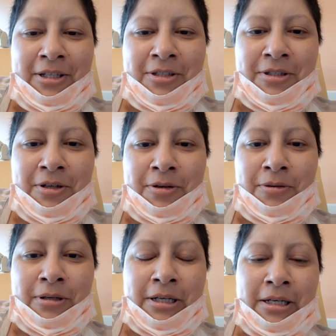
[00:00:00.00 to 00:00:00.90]

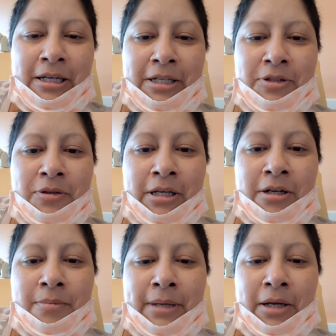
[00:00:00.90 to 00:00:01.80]
So I do that
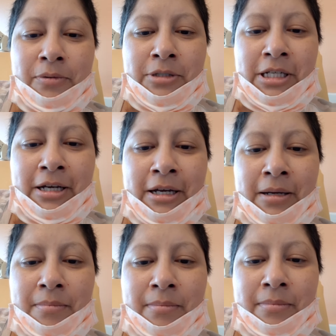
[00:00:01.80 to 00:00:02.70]
on my own
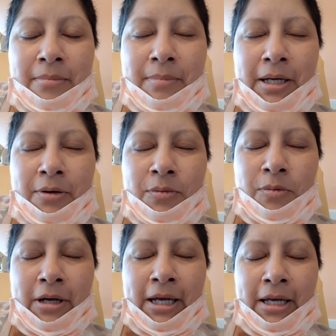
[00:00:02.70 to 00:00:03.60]
time, my own
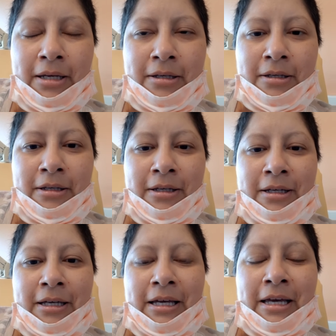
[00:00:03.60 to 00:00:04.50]
way
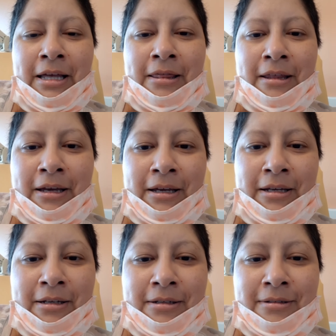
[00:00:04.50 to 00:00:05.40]
and
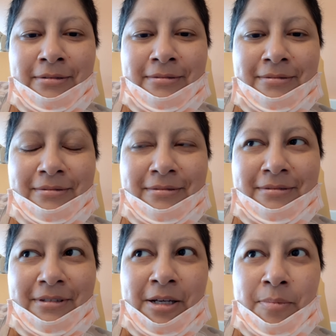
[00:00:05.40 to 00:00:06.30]
then
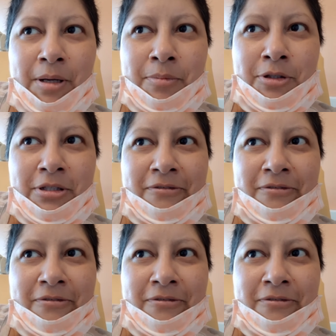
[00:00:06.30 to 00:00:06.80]
I'm able to